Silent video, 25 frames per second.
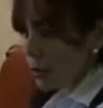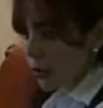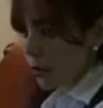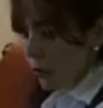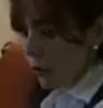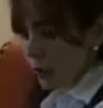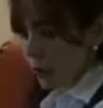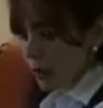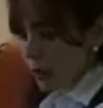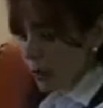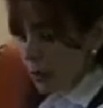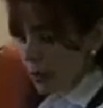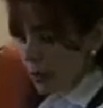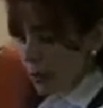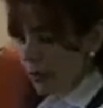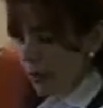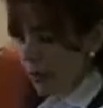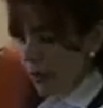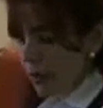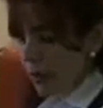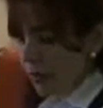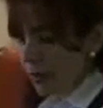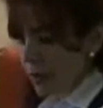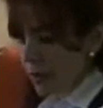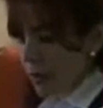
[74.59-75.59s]
have seen
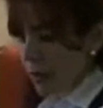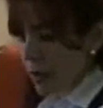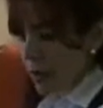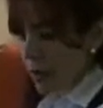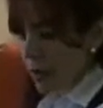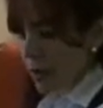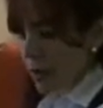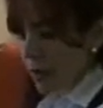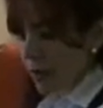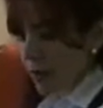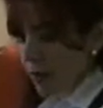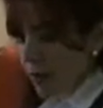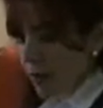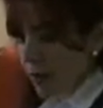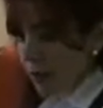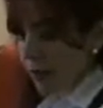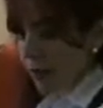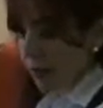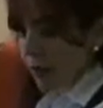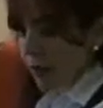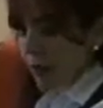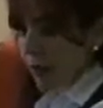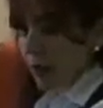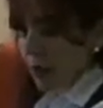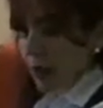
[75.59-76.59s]
people
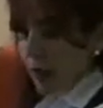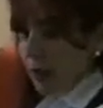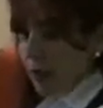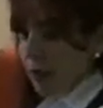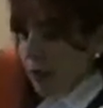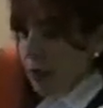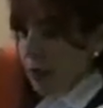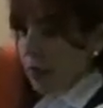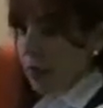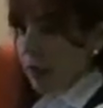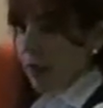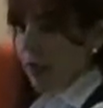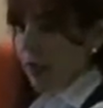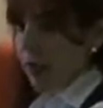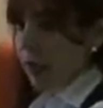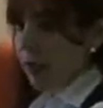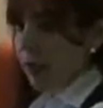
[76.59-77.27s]
going through these